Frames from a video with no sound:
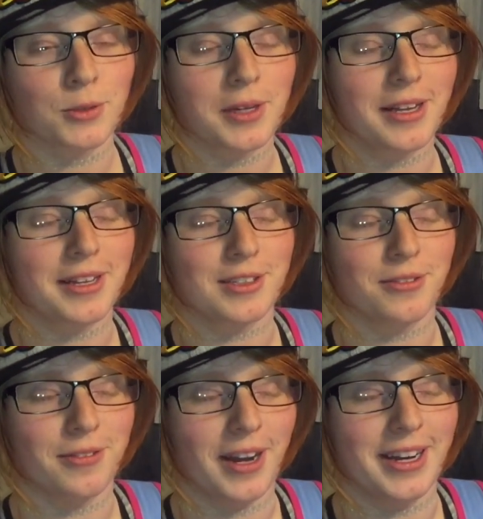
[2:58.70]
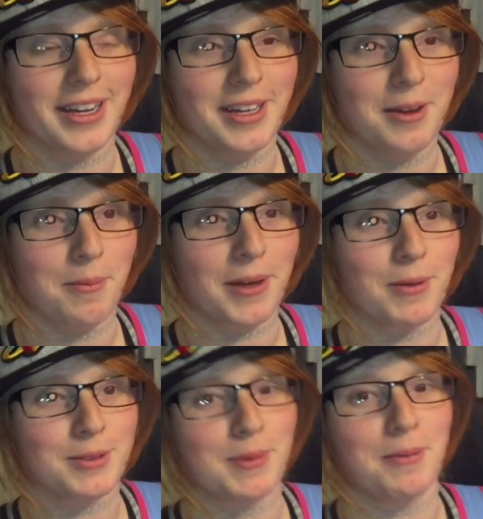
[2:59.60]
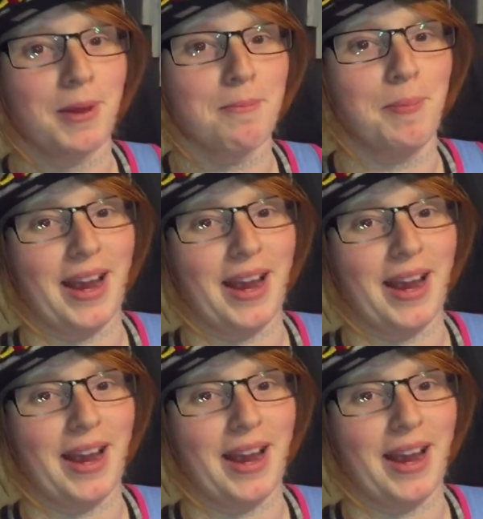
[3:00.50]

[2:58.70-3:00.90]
Virtual reality is fine. He wants me to play